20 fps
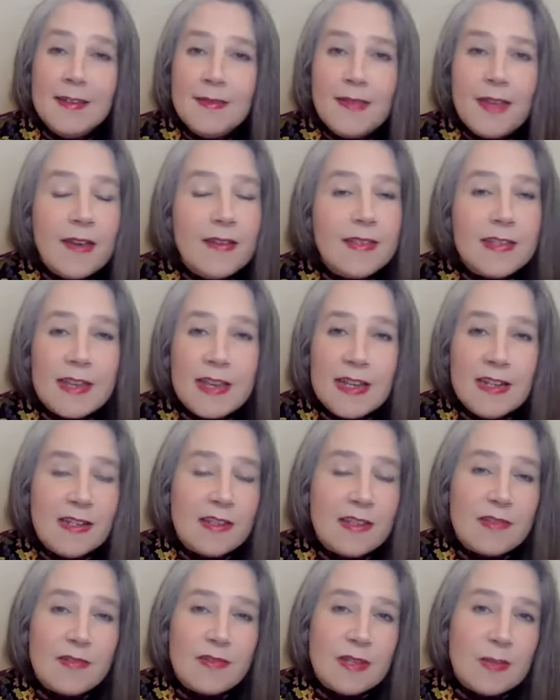those are
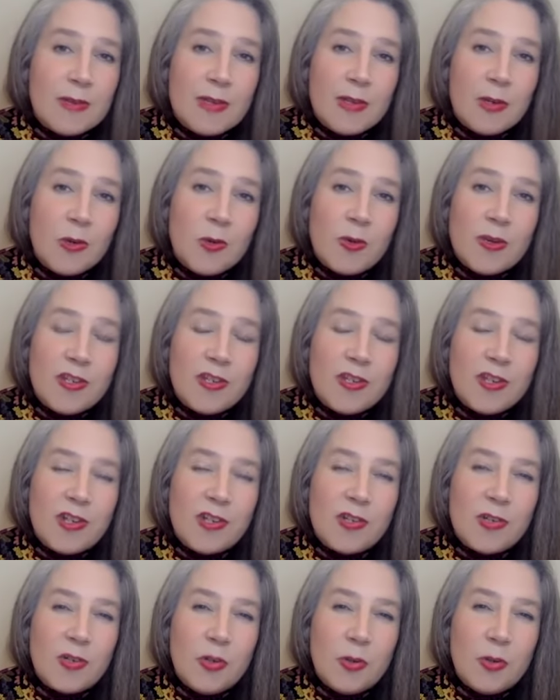industries where you're always
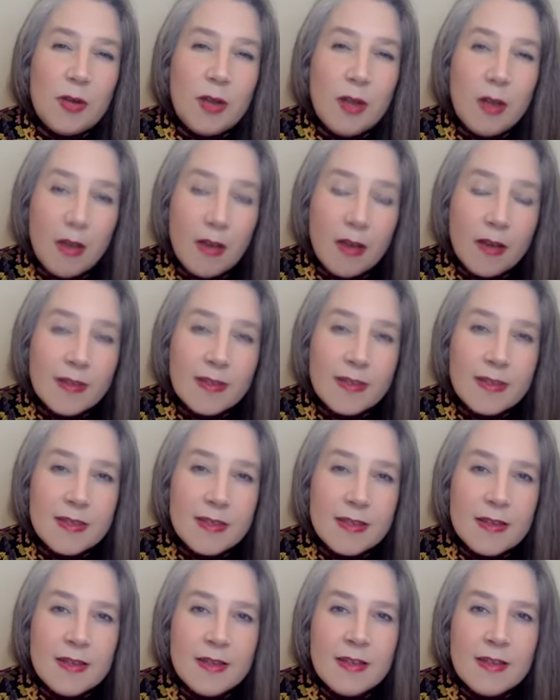judged on your looks.